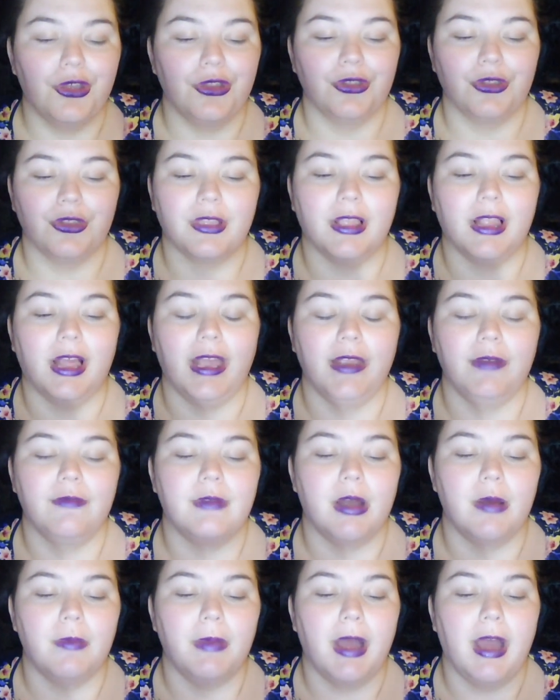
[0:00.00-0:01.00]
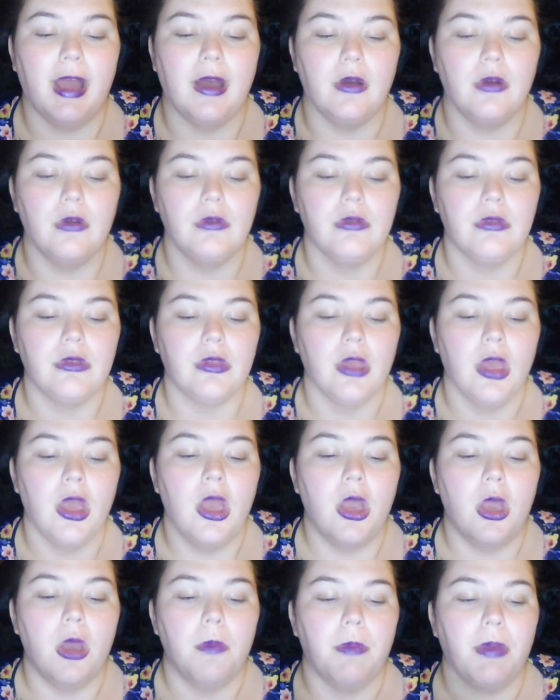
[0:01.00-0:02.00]
just lying around my house.
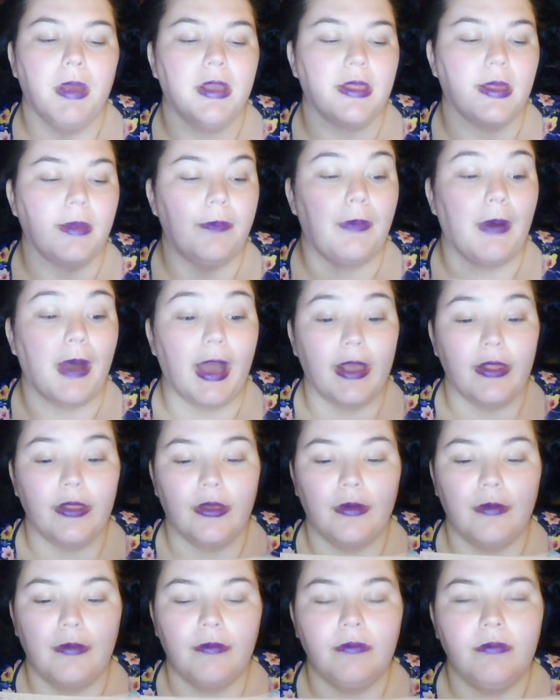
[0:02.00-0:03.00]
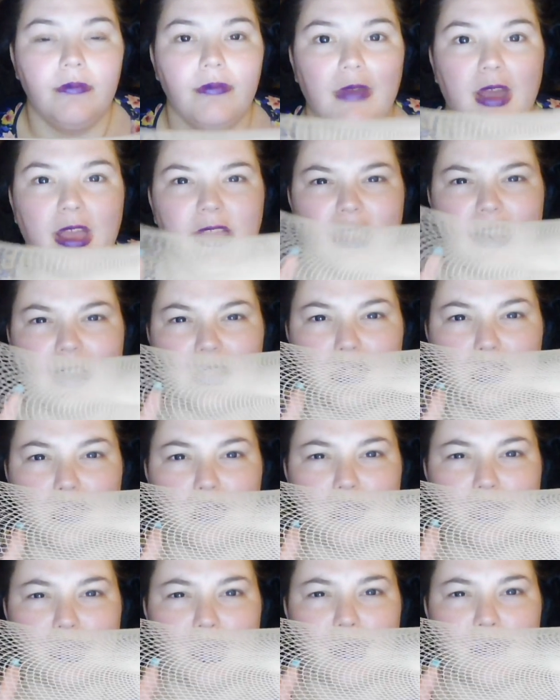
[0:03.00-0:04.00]
Because I buy them and then I
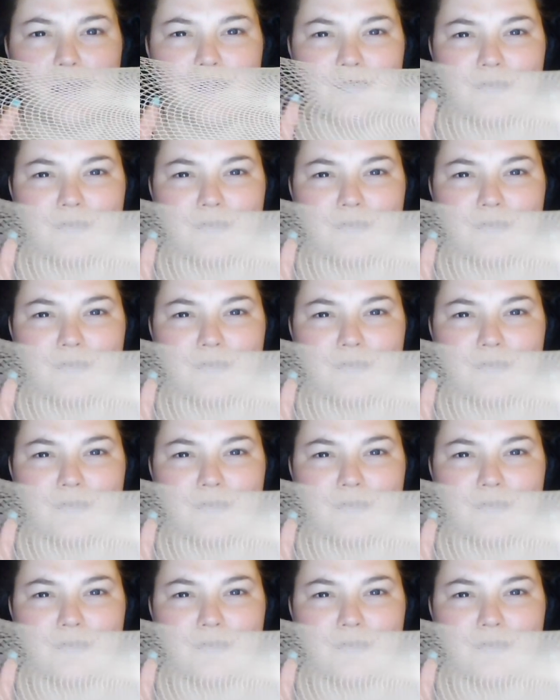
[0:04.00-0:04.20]
lose them.